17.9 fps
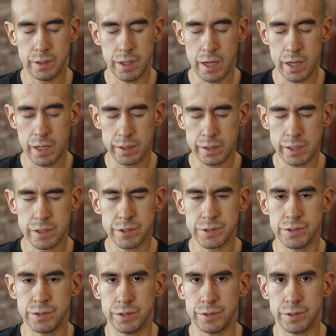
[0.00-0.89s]
And
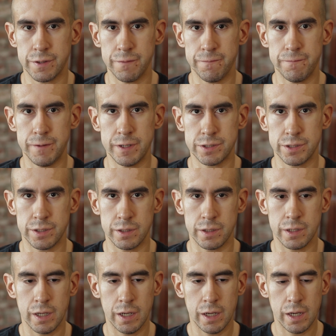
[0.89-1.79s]
here's another
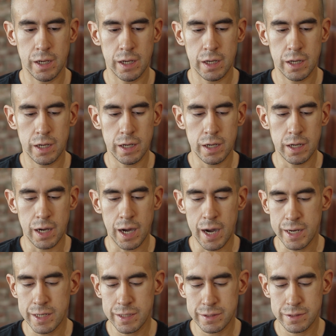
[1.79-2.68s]
confession.
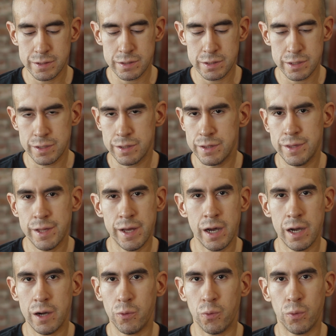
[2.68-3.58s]
I did
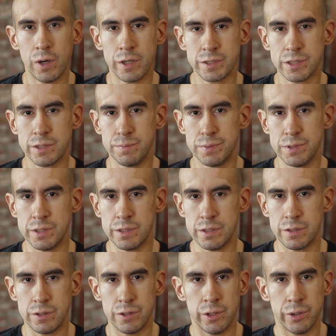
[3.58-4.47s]
not want to
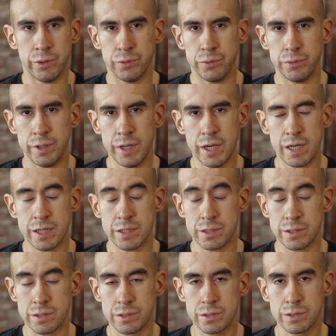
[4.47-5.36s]
be known
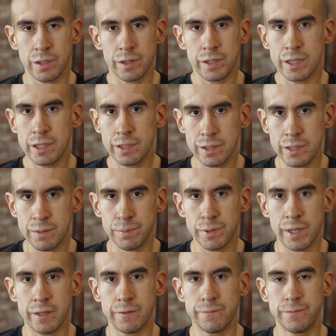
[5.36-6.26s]
as the legally
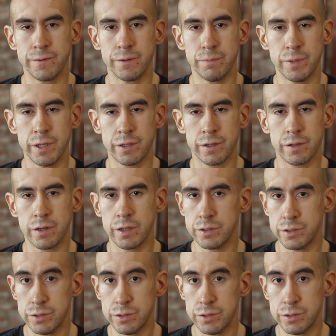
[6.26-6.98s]
blind filmmaker on